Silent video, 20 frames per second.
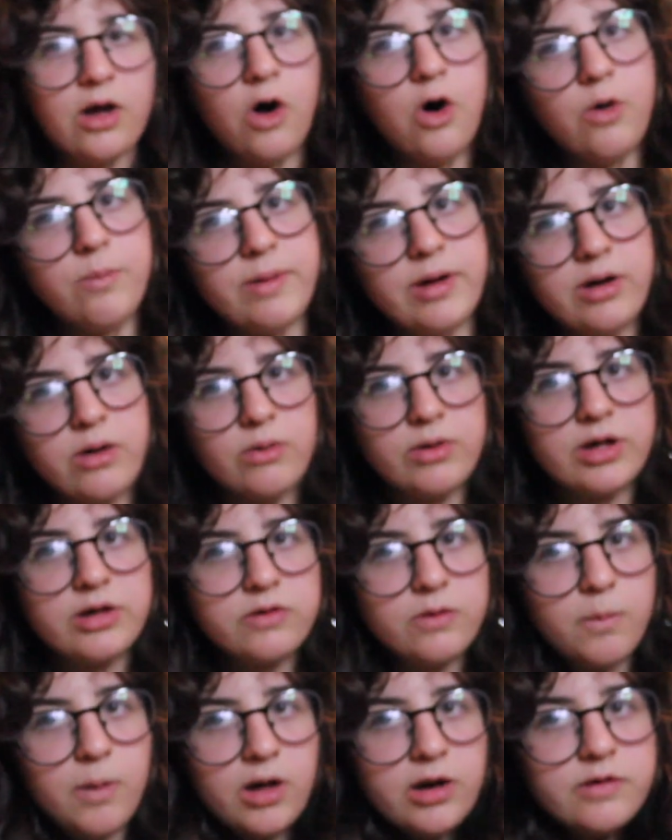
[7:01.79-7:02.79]
hope I don't
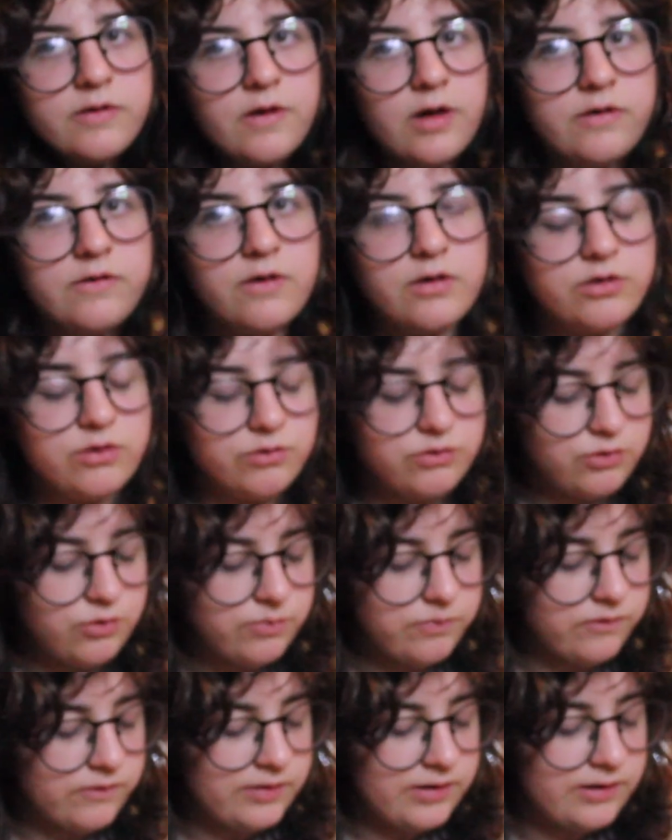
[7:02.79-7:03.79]
get demonetized on
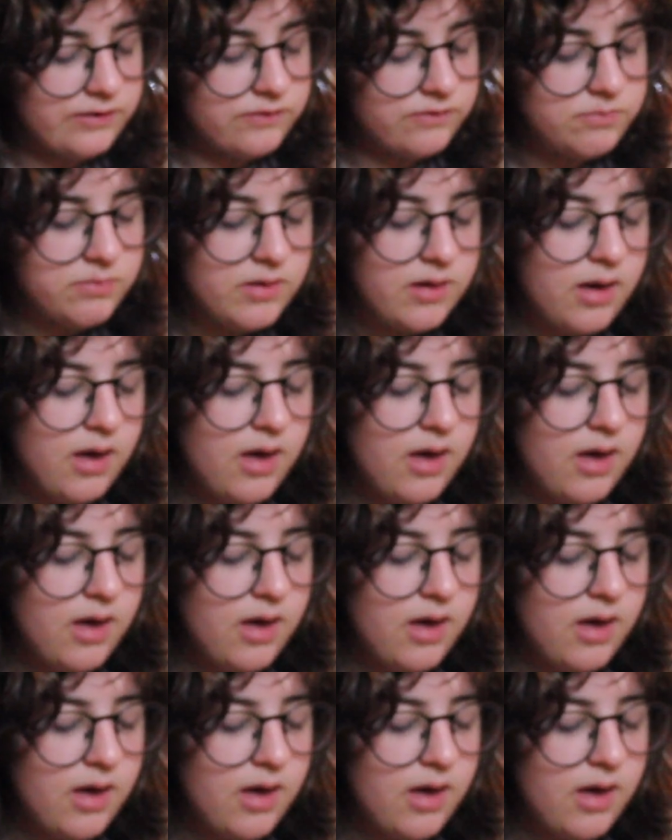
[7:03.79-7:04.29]
YouTube for this,